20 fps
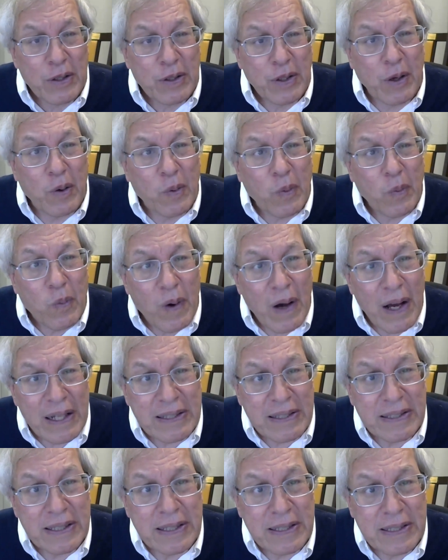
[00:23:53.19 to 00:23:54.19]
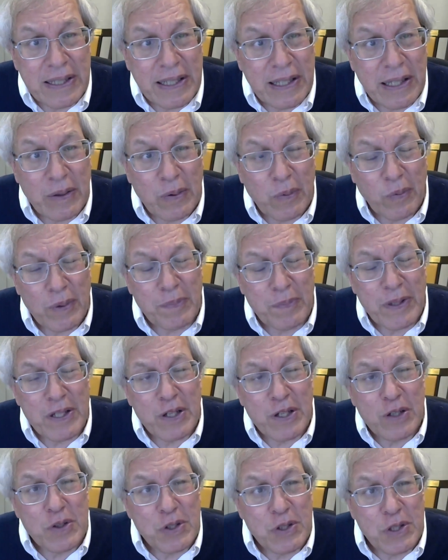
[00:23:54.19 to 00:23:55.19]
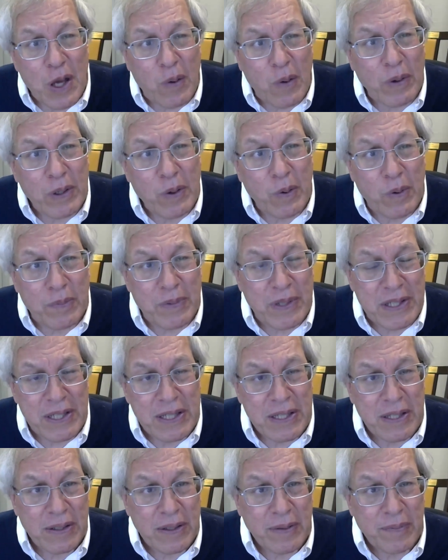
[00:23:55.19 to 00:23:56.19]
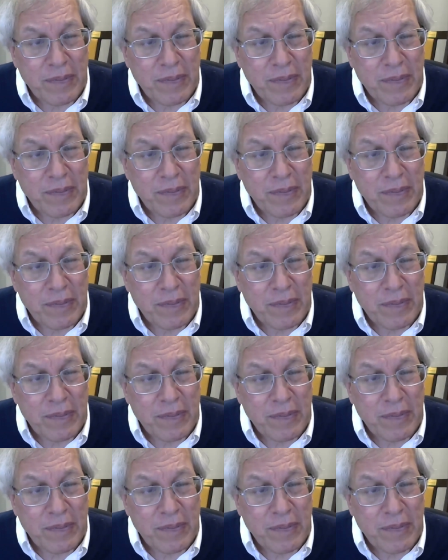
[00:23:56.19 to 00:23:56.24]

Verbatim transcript: The quantity would be so enormous.